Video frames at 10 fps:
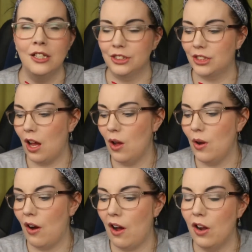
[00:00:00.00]

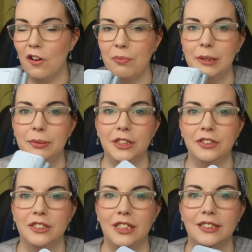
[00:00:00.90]
So a lot of people
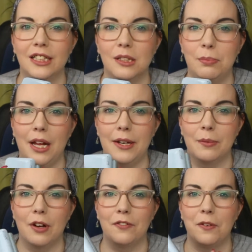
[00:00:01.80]
use these in the planning
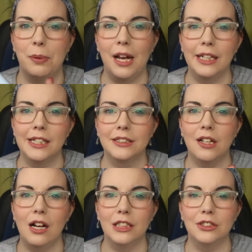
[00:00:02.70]
world for planners.
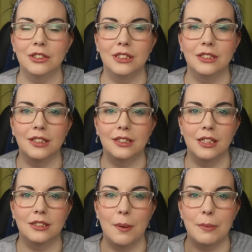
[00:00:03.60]
I use this to
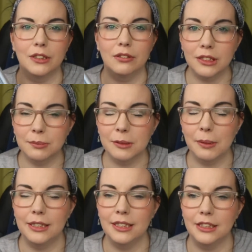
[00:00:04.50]
set up my Christmas
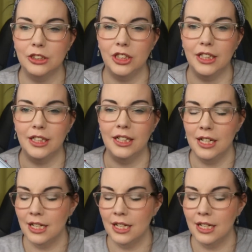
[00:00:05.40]
planner this year.